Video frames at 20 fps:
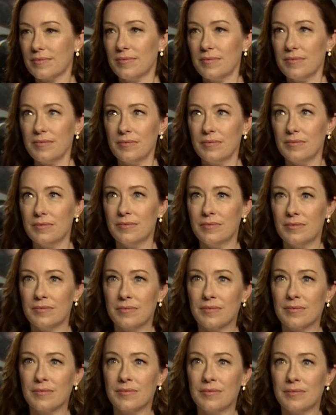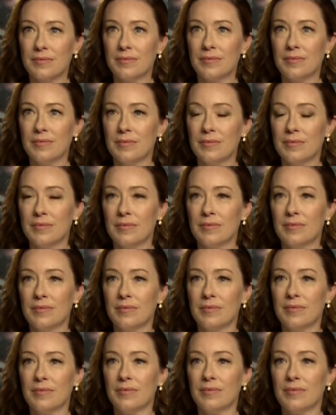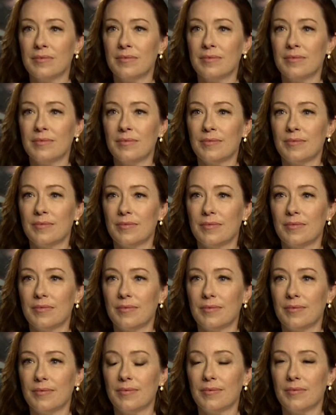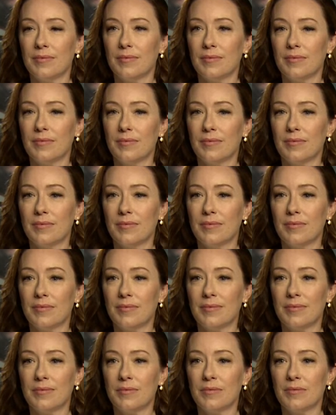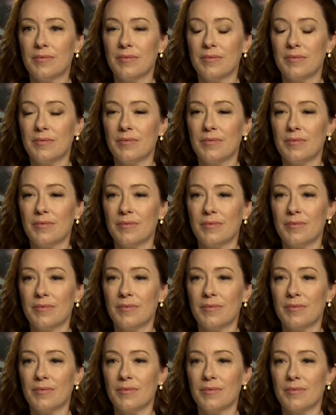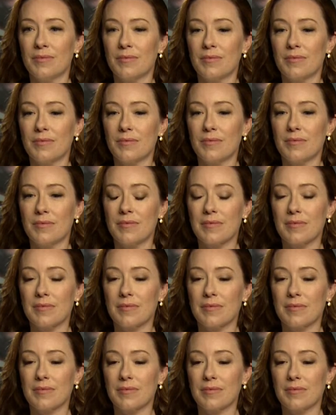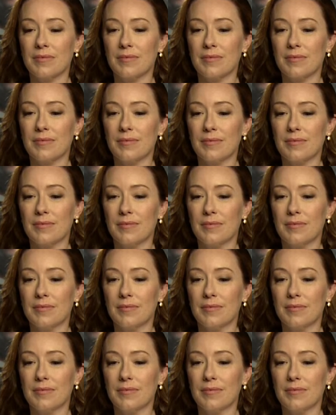The person shown says nothing.